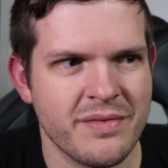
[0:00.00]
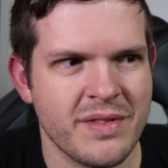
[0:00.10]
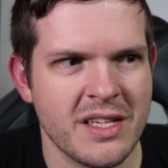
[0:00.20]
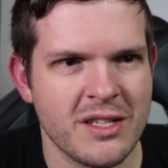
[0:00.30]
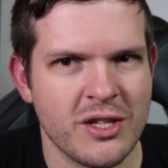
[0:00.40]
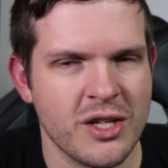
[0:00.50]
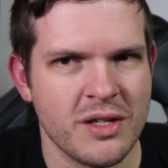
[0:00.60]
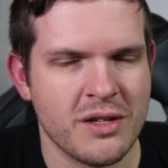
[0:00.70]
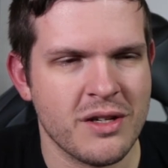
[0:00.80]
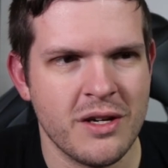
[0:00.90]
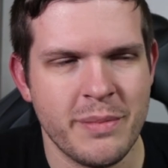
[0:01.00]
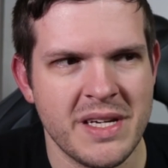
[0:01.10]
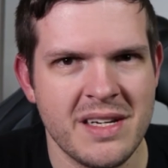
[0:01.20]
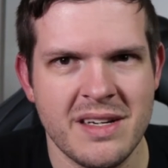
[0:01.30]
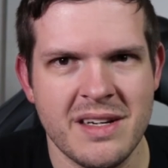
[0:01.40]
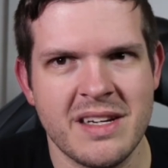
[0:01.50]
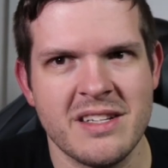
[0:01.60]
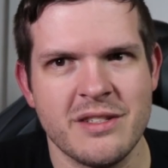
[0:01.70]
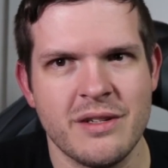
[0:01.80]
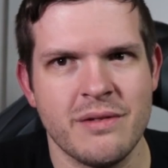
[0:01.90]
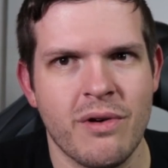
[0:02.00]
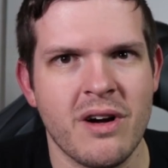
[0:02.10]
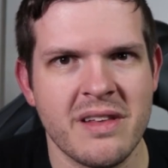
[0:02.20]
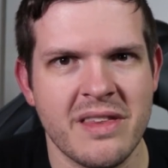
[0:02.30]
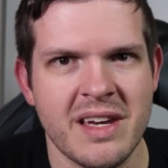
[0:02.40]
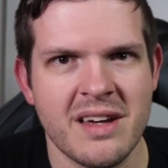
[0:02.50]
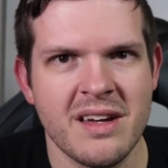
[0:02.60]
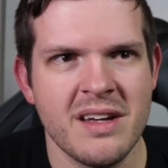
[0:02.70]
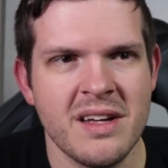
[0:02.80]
that could be considered wrong think,